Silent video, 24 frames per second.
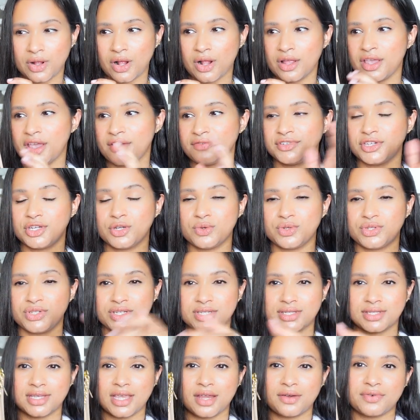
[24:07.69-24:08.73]
all you have to do is
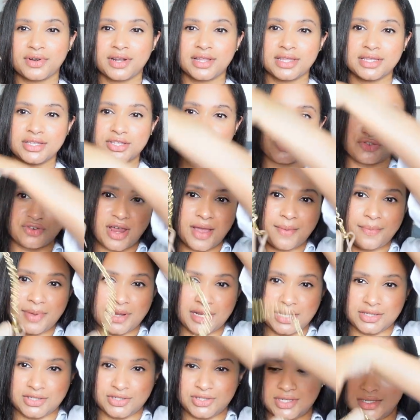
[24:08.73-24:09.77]
just get rid of the strap
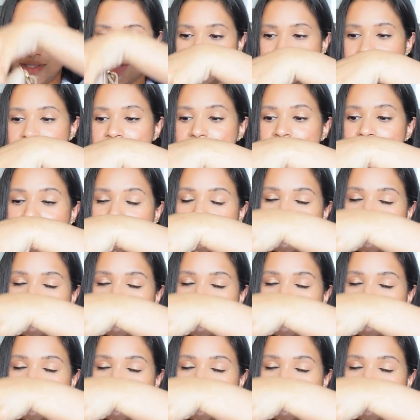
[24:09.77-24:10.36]
and it's just,